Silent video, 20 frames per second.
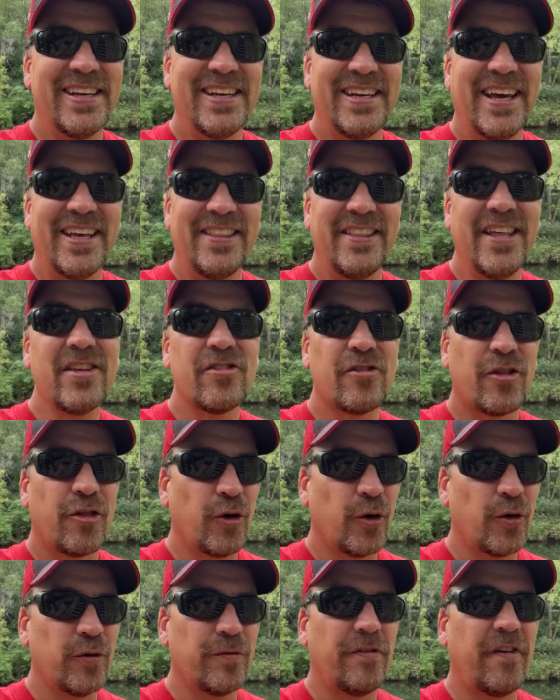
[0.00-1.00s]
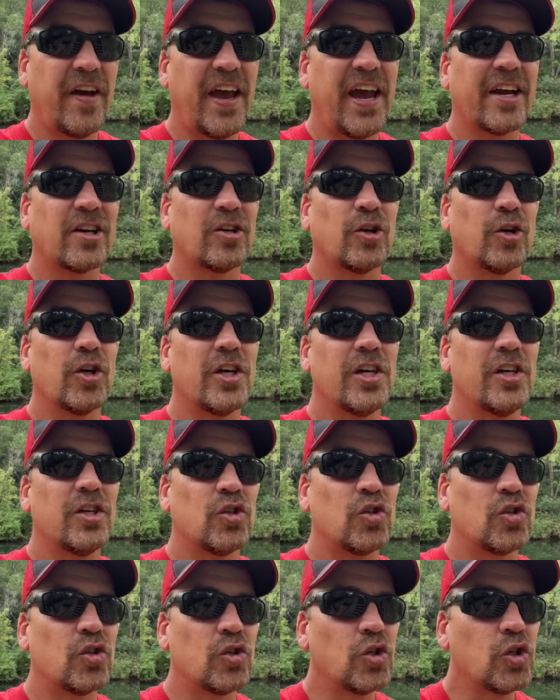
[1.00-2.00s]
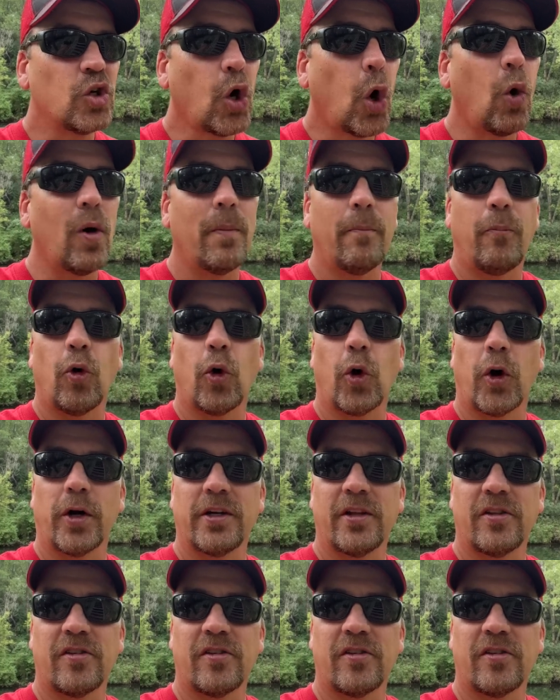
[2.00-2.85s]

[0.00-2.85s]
And this third factor is so important.